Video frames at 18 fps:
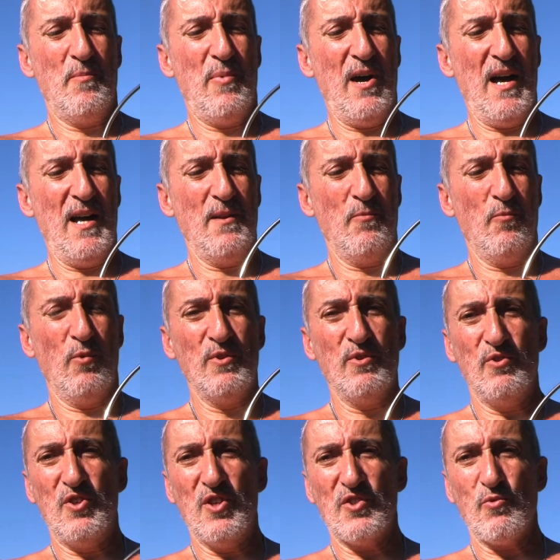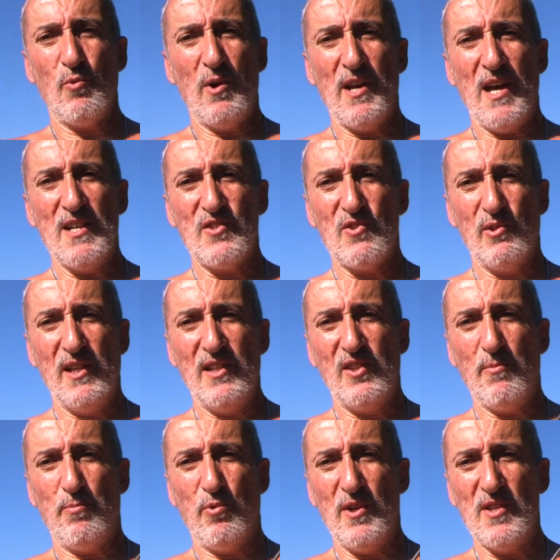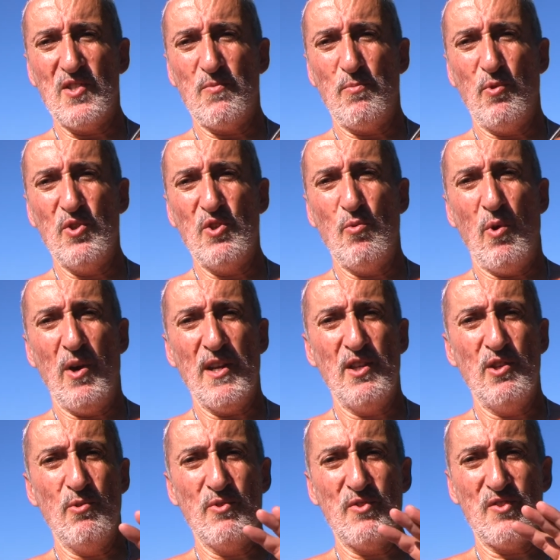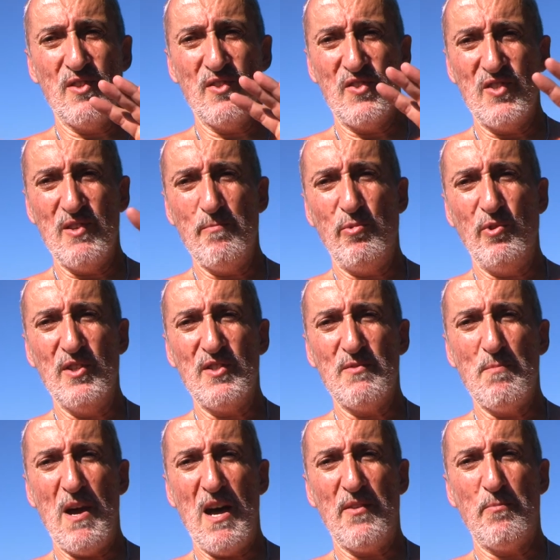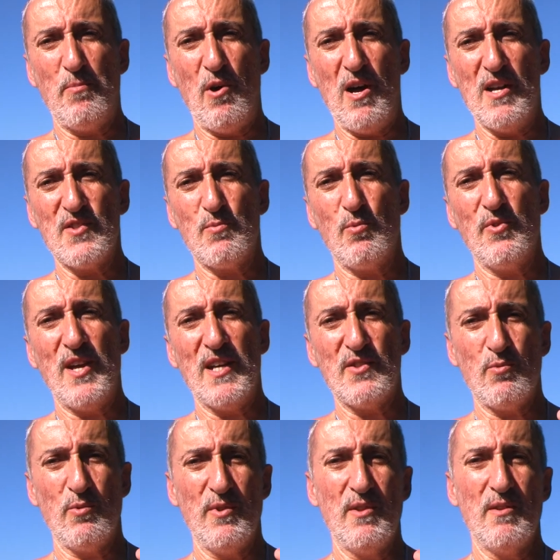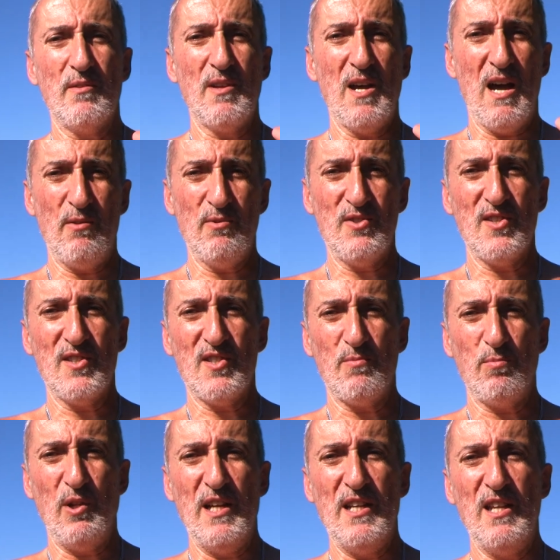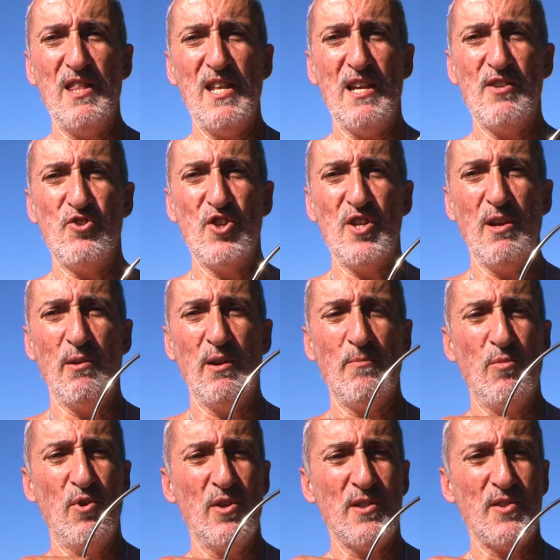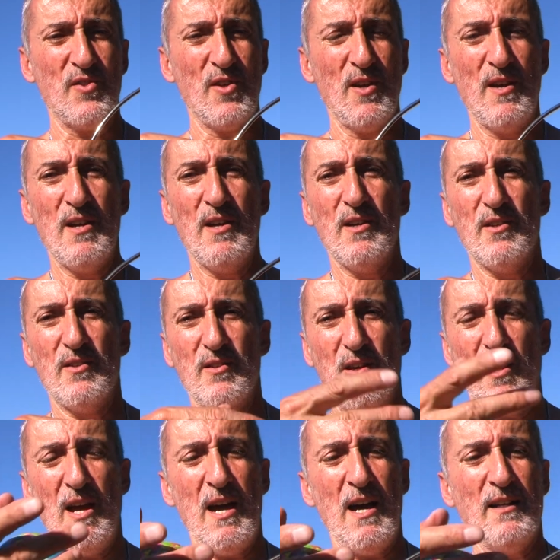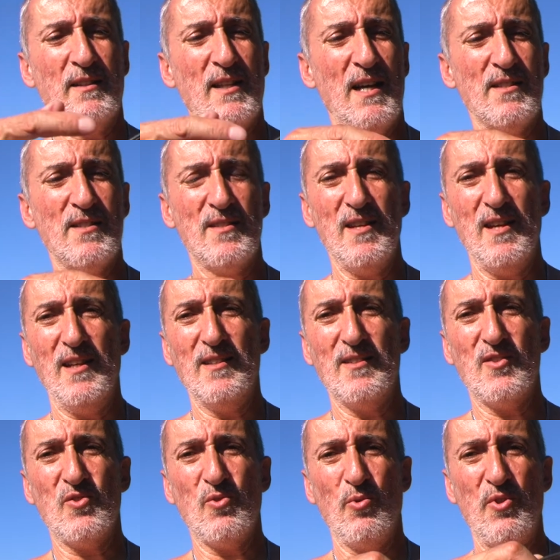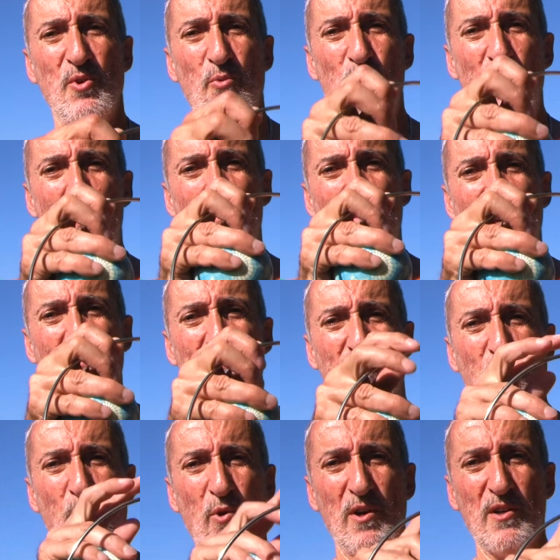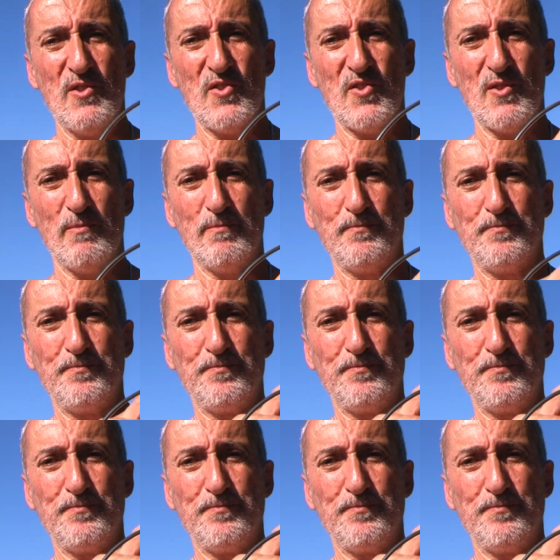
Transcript: But when you just want to isolate the principle, you want to use the simplest math possible. That's what how it's explained in the engineering books. And that's it. So the ripping force,